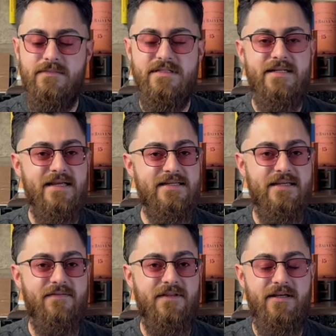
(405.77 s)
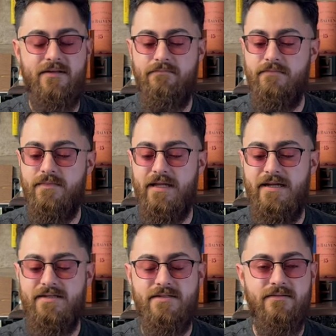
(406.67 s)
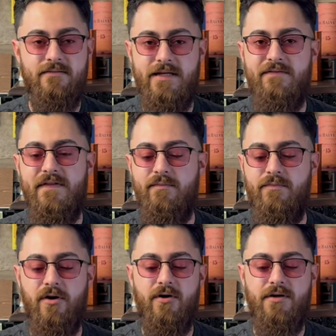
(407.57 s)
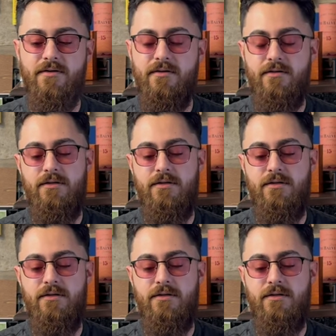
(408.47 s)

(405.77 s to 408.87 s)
stays evenly lit evenly burned.